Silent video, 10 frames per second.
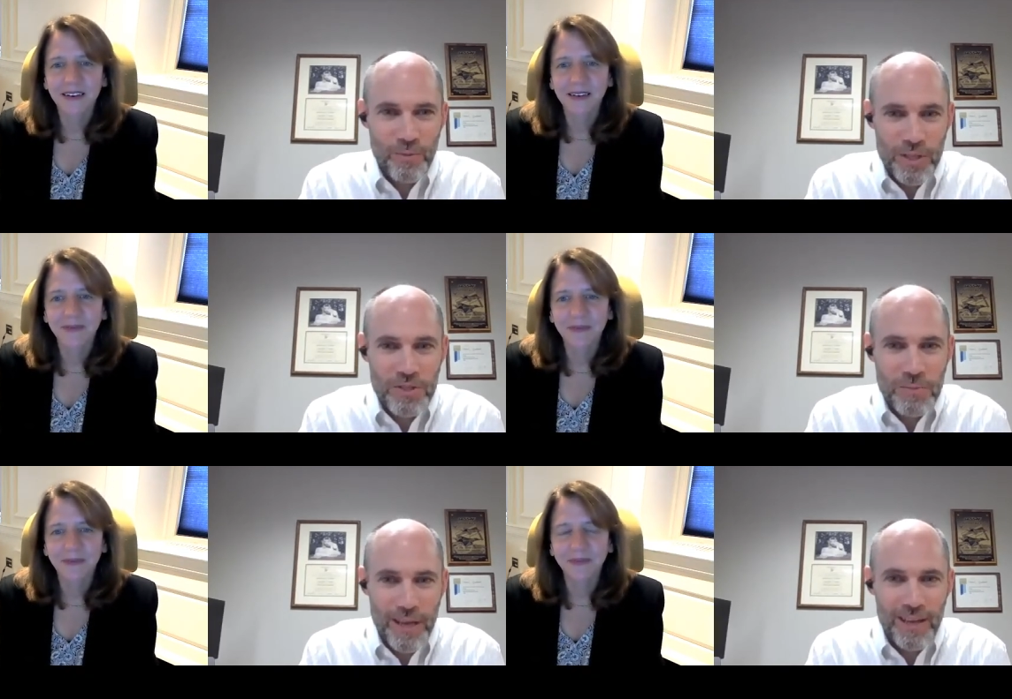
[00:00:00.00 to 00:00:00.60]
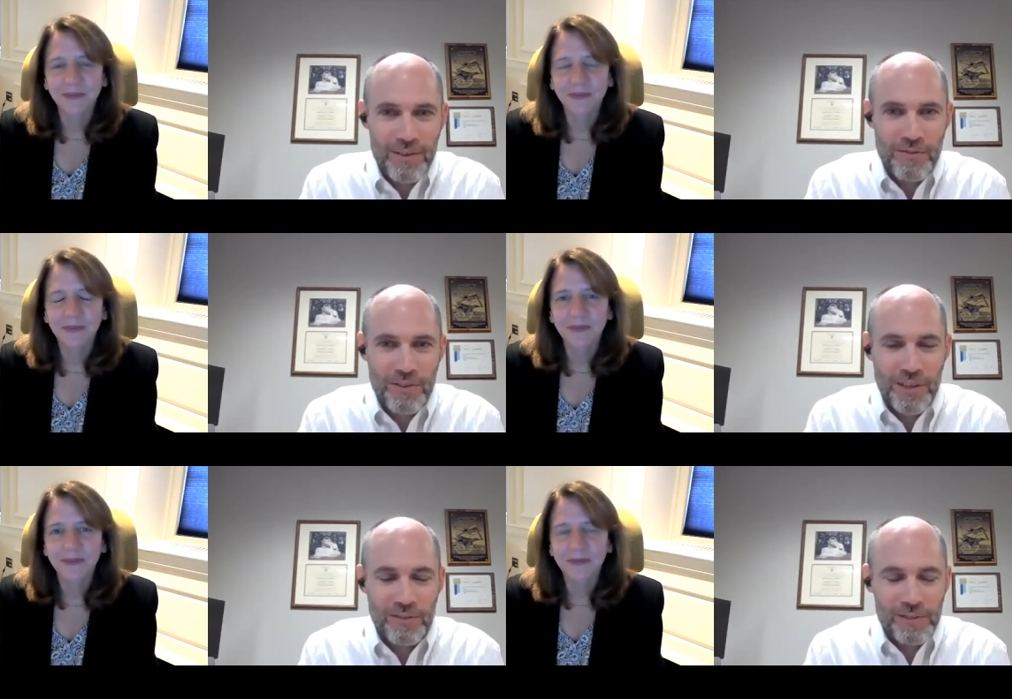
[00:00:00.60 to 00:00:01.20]
Speaker 1: resume of
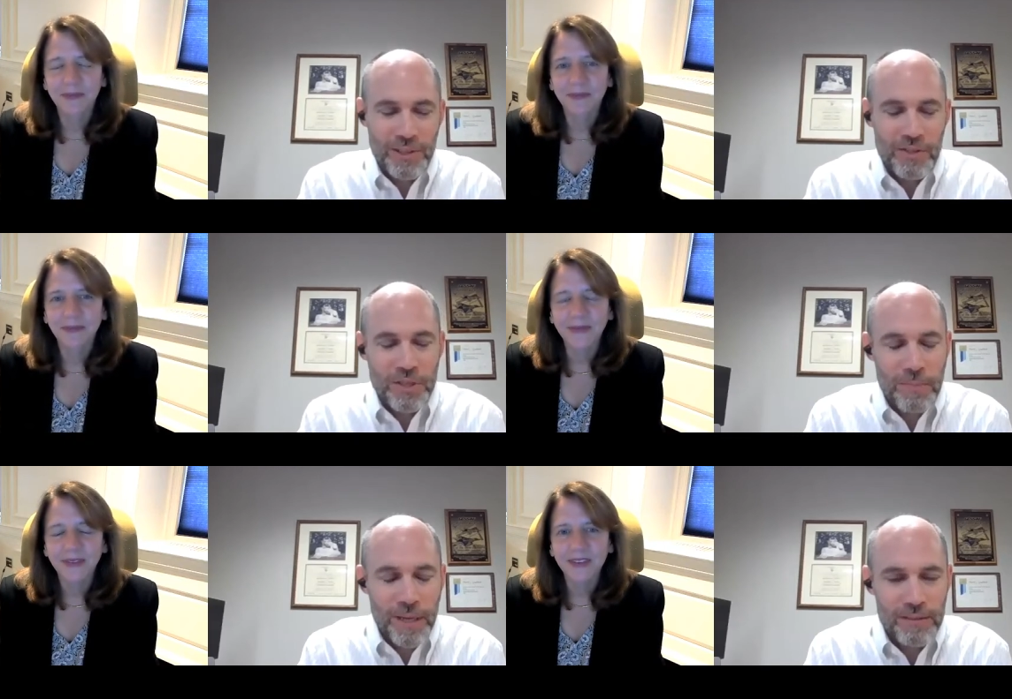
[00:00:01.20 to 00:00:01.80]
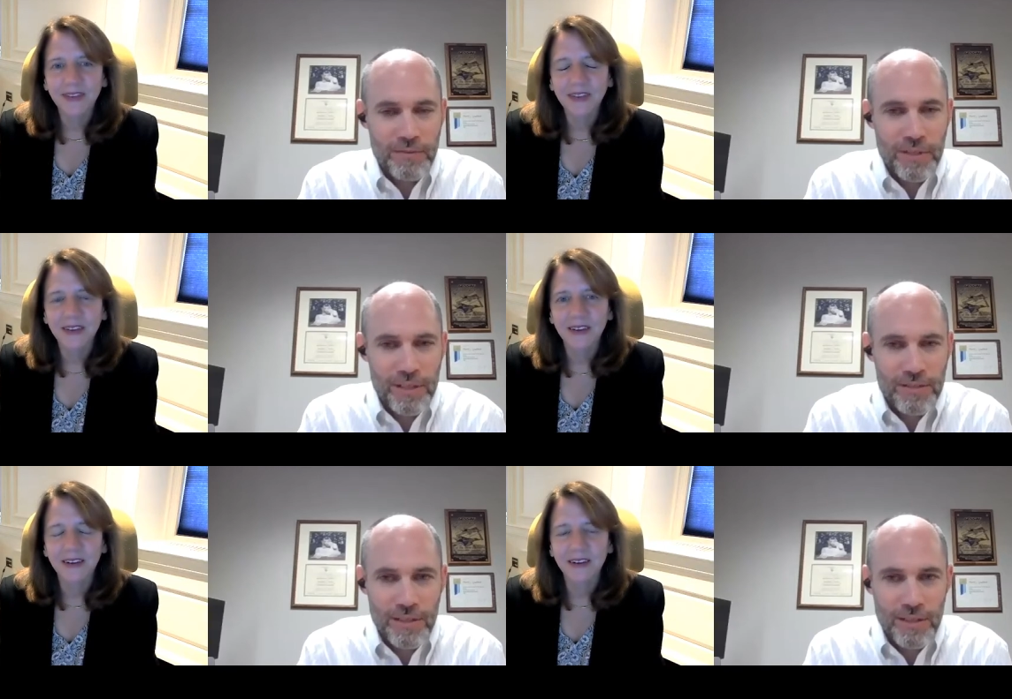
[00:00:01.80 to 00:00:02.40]
of leadership
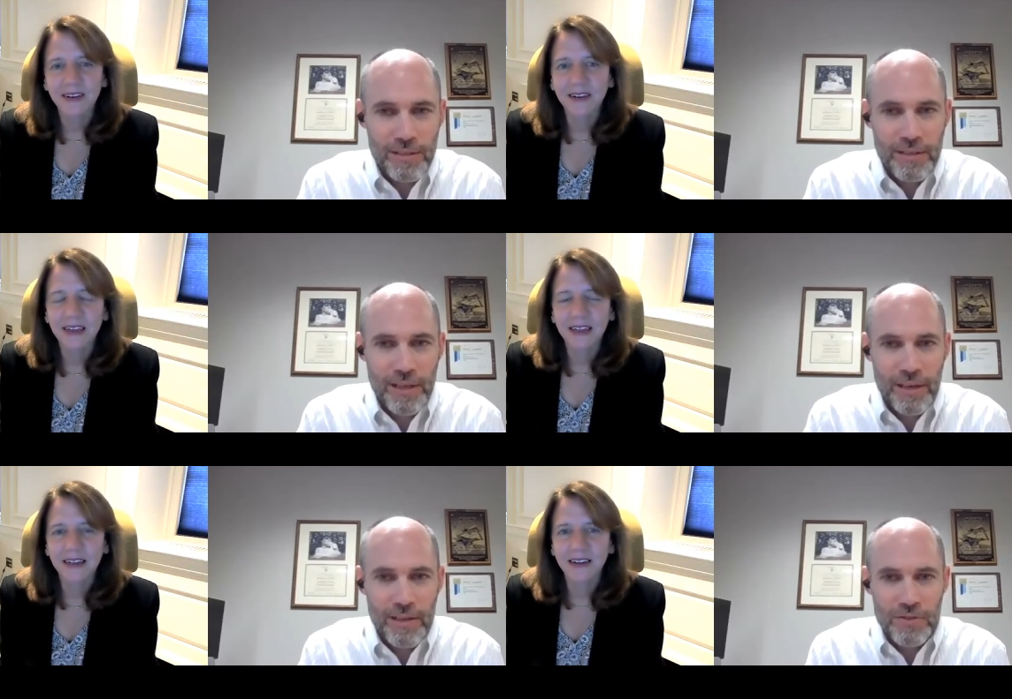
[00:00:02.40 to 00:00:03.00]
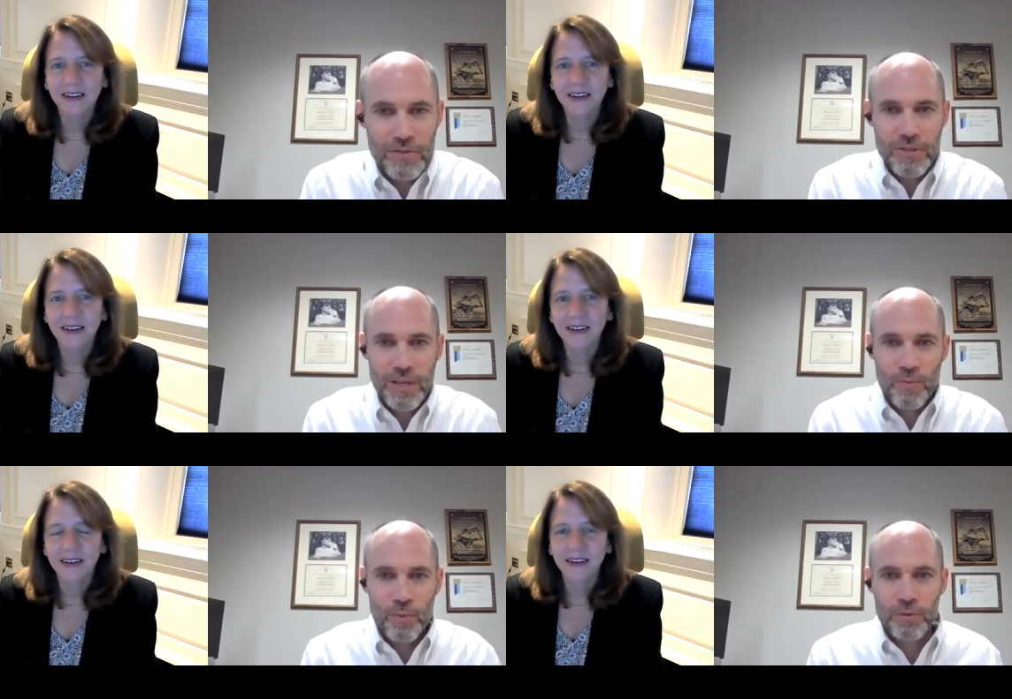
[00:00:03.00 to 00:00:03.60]
activities and and as you
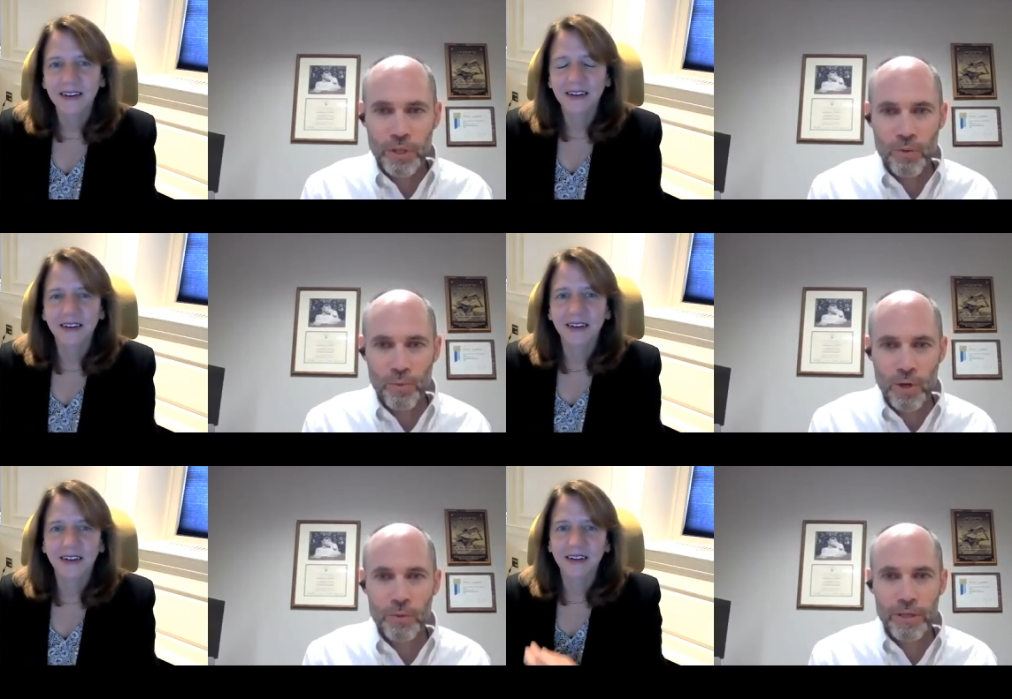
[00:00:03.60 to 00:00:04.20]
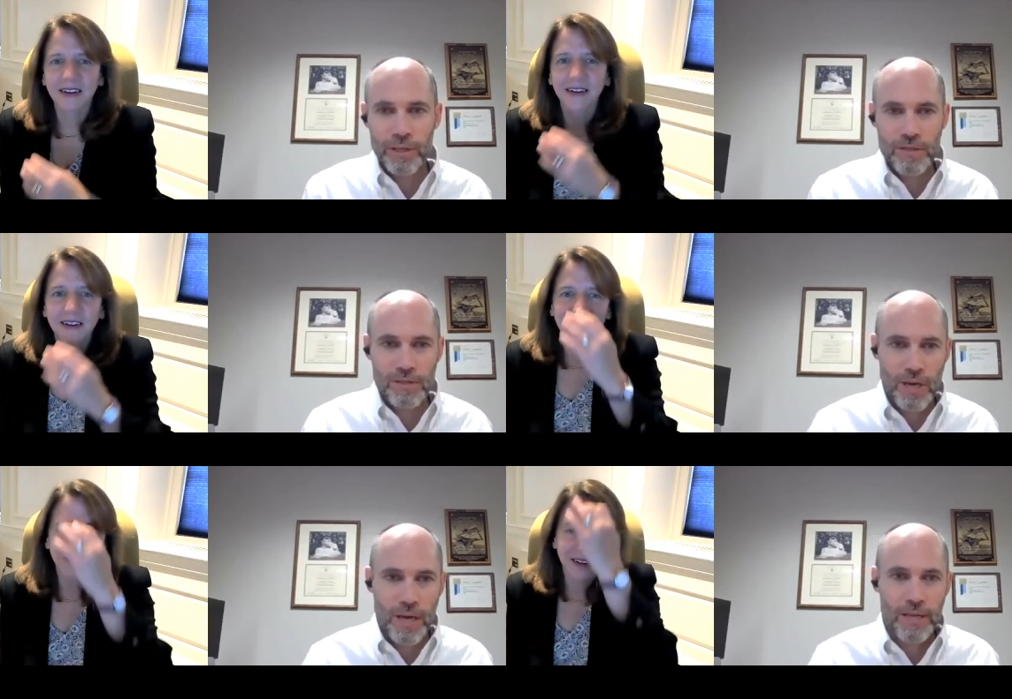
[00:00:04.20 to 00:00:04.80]
said really growing in
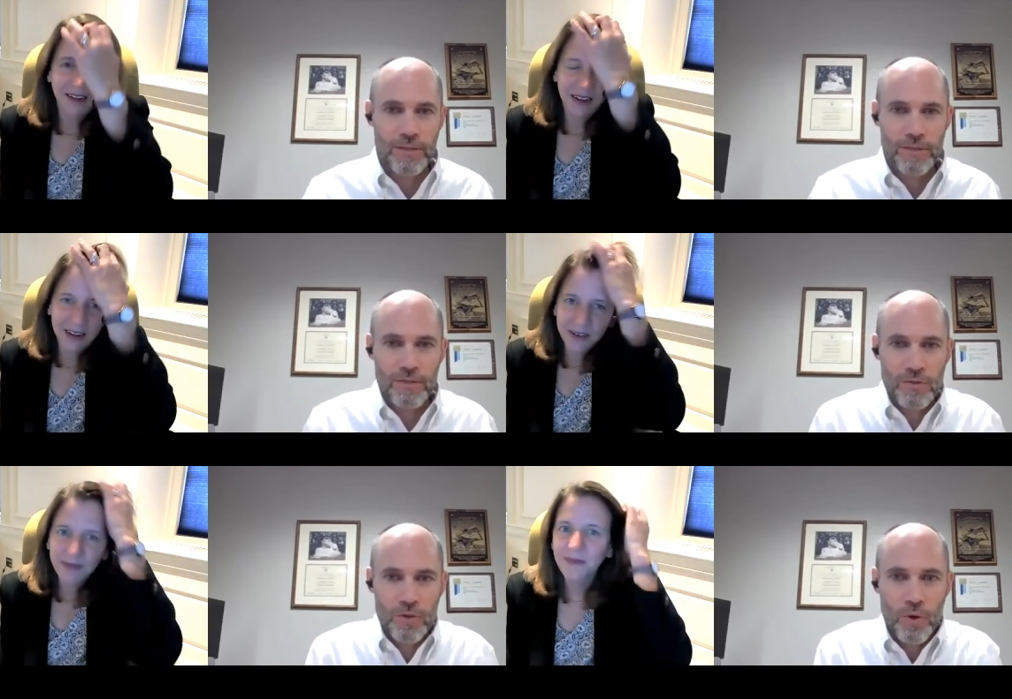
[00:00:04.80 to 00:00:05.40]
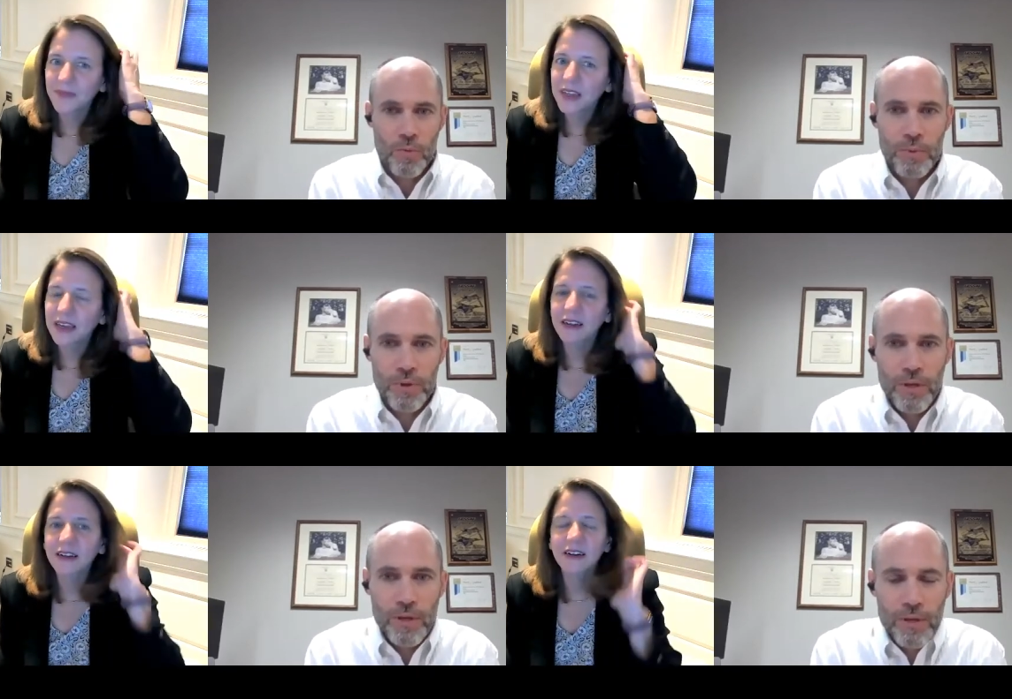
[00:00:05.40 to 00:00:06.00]
size and scope
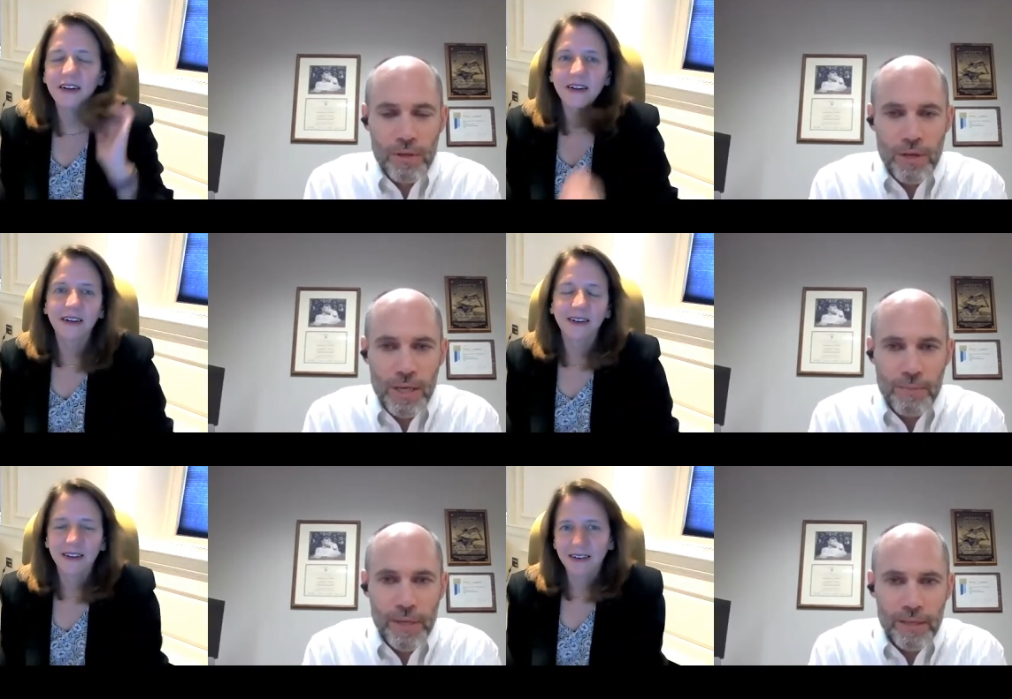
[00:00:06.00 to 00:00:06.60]
um,